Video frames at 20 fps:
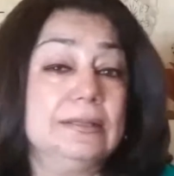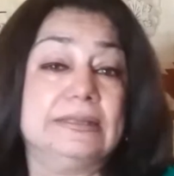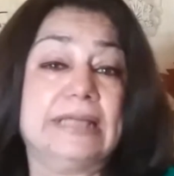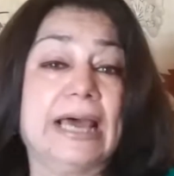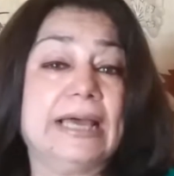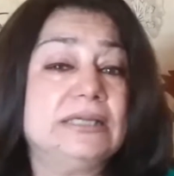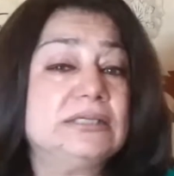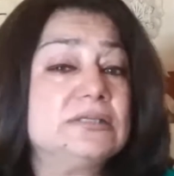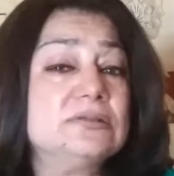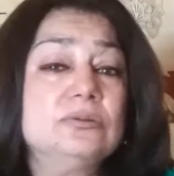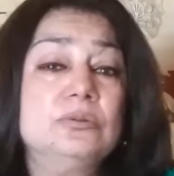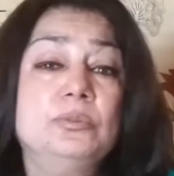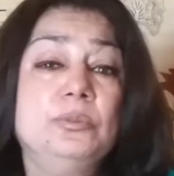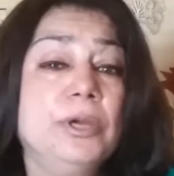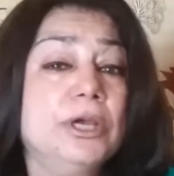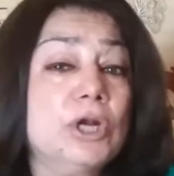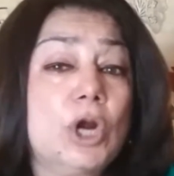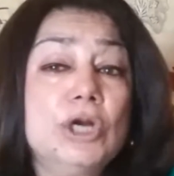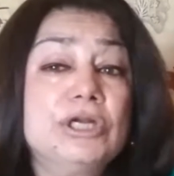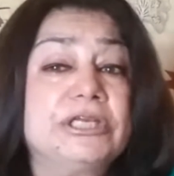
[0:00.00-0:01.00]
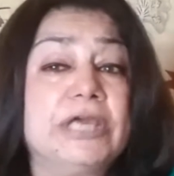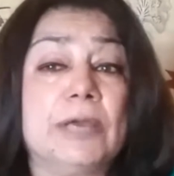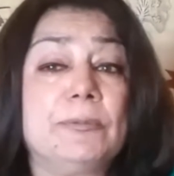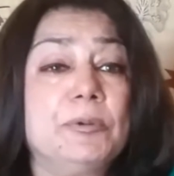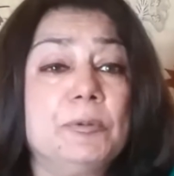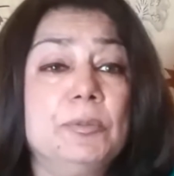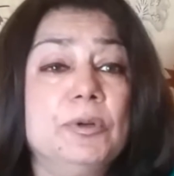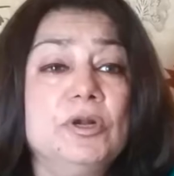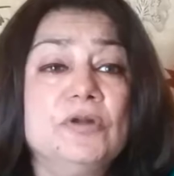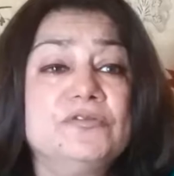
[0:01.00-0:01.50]
that we are not
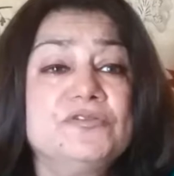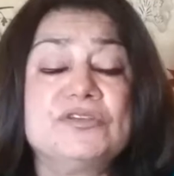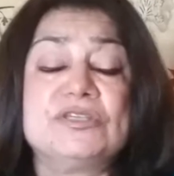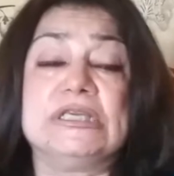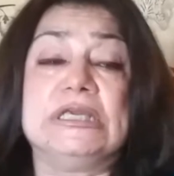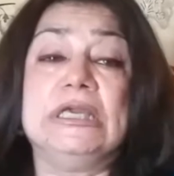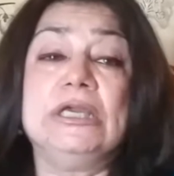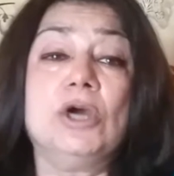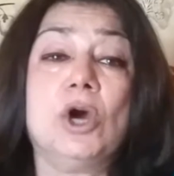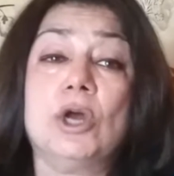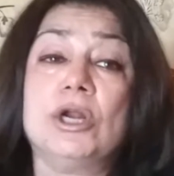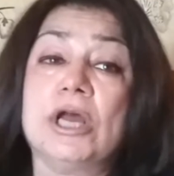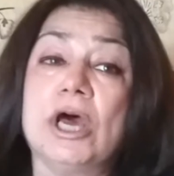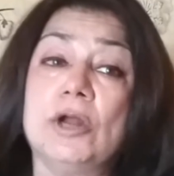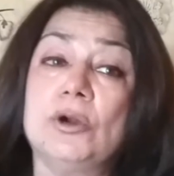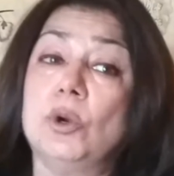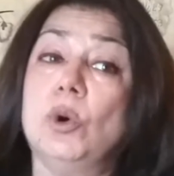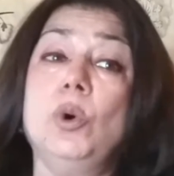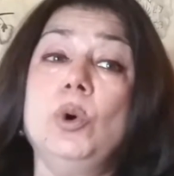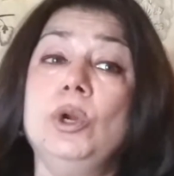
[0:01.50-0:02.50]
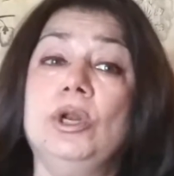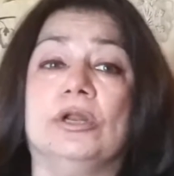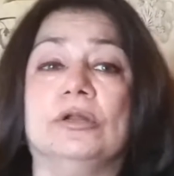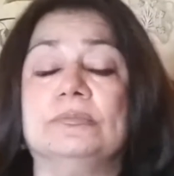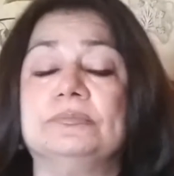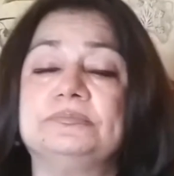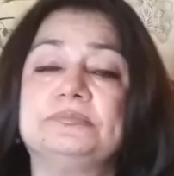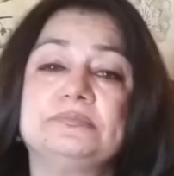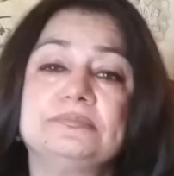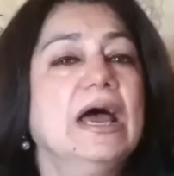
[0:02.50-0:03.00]
capable of seeing on our
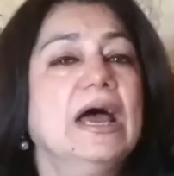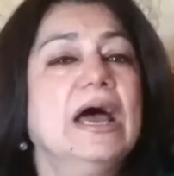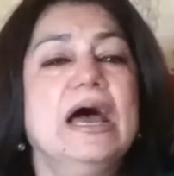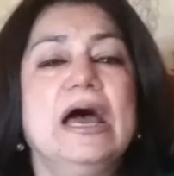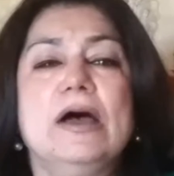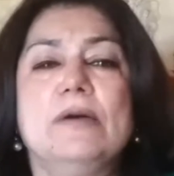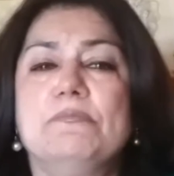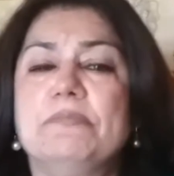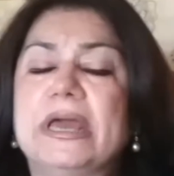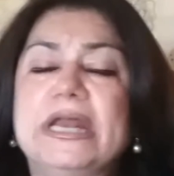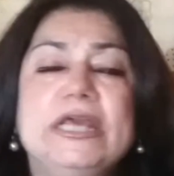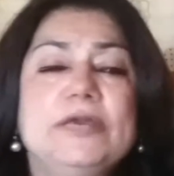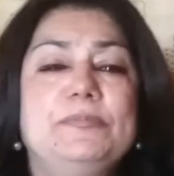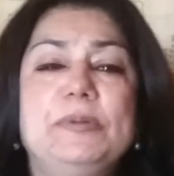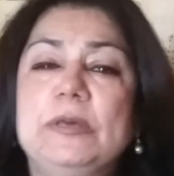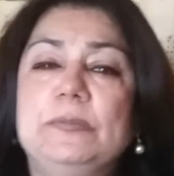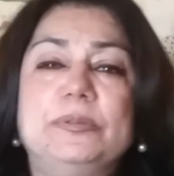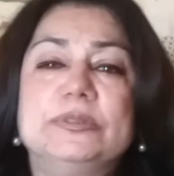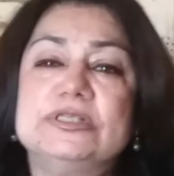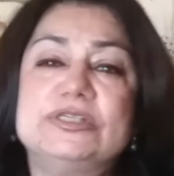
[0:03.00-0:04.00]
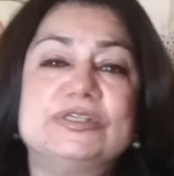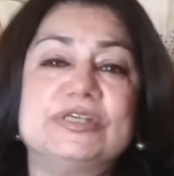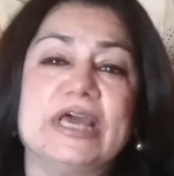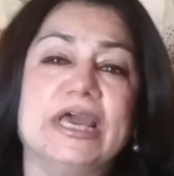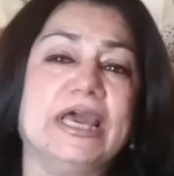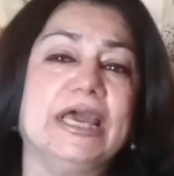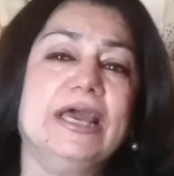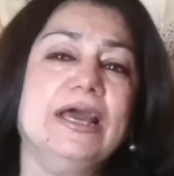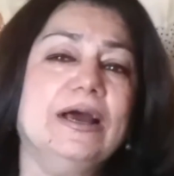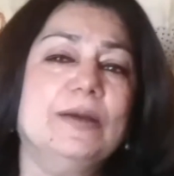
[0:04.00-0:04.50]
own. Many people
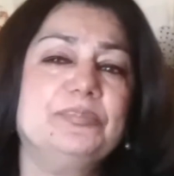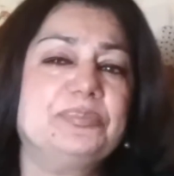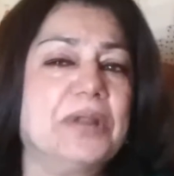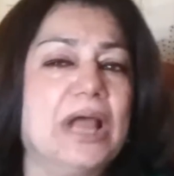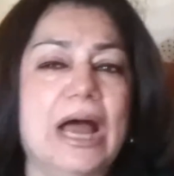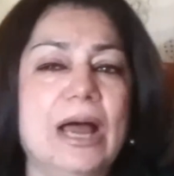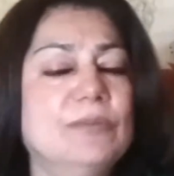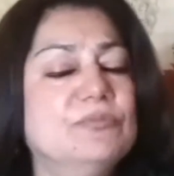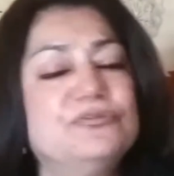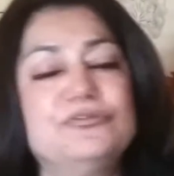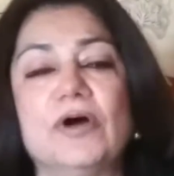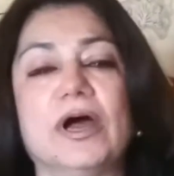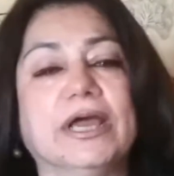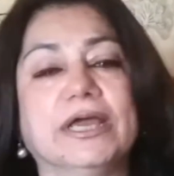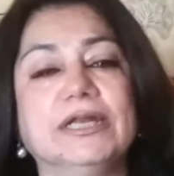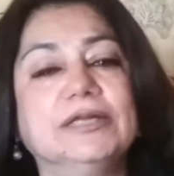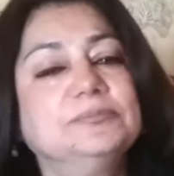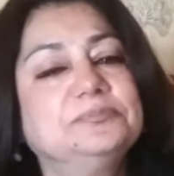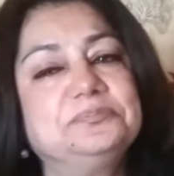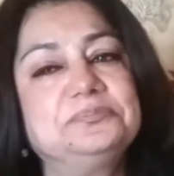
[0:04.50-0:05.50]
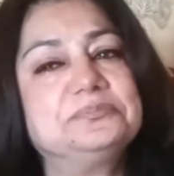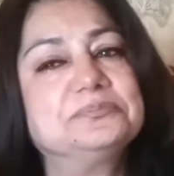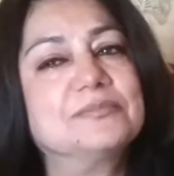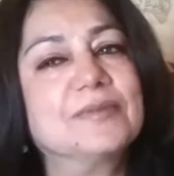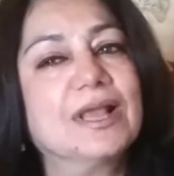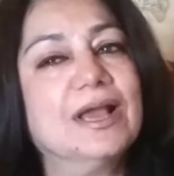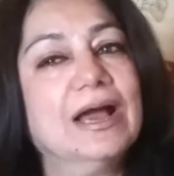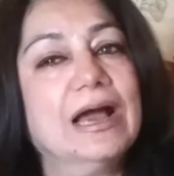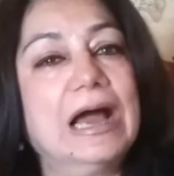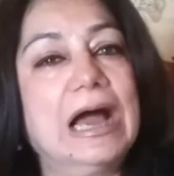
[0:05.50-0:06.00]
say, I'm fine,
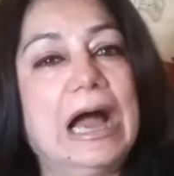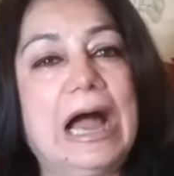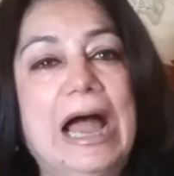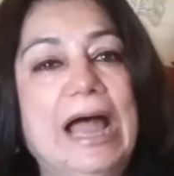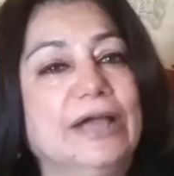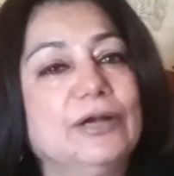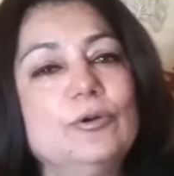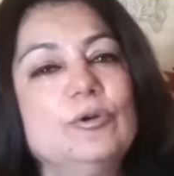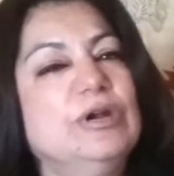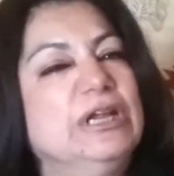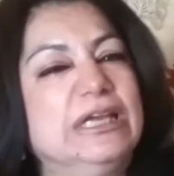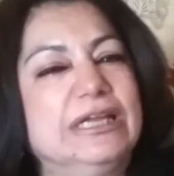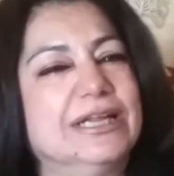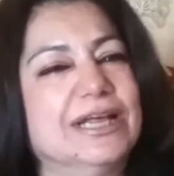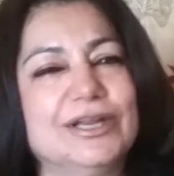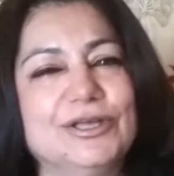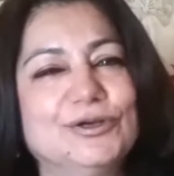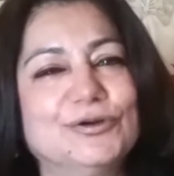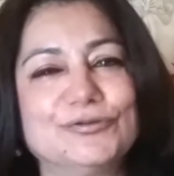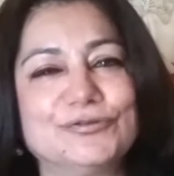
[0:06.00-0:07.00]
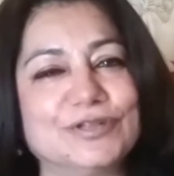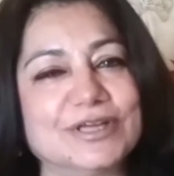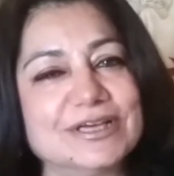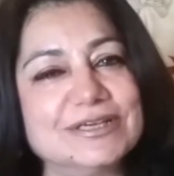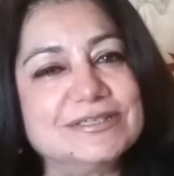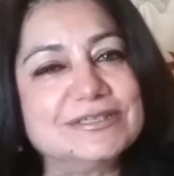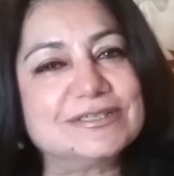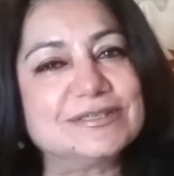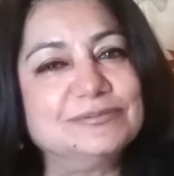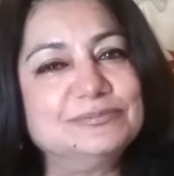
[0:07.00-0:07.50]
I don't need any of
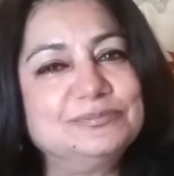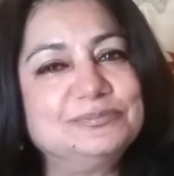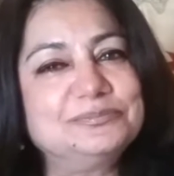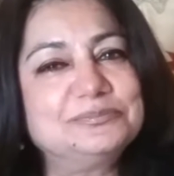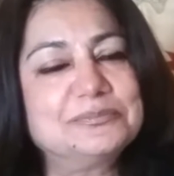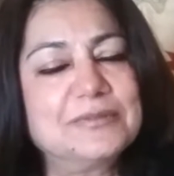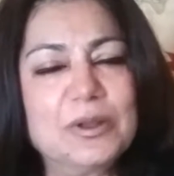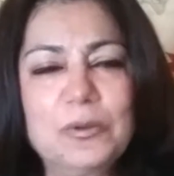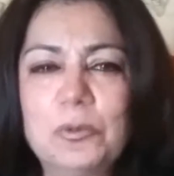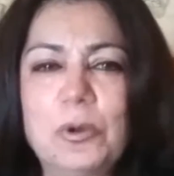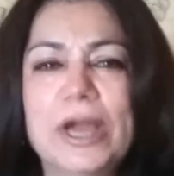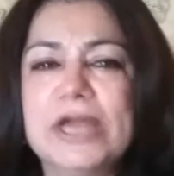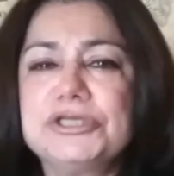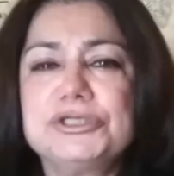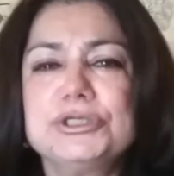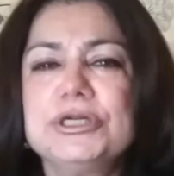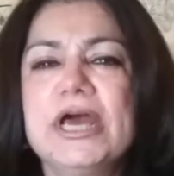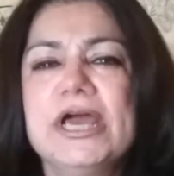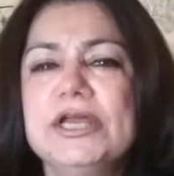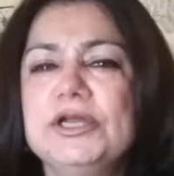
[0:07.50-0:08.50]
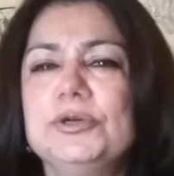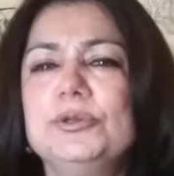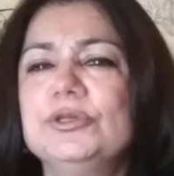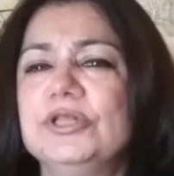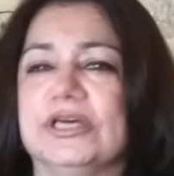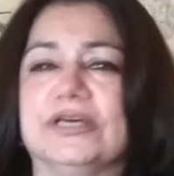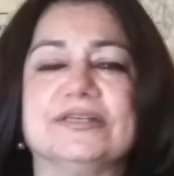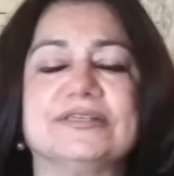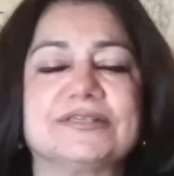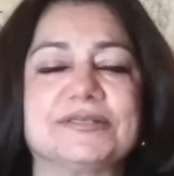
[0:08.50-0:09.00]
this, why should I
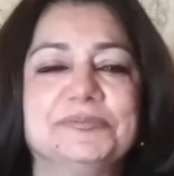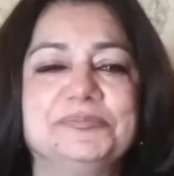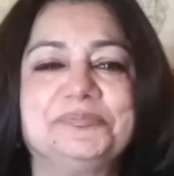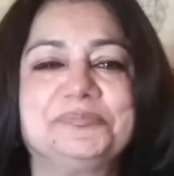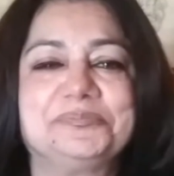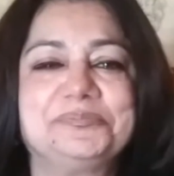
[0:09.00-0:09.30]
do this?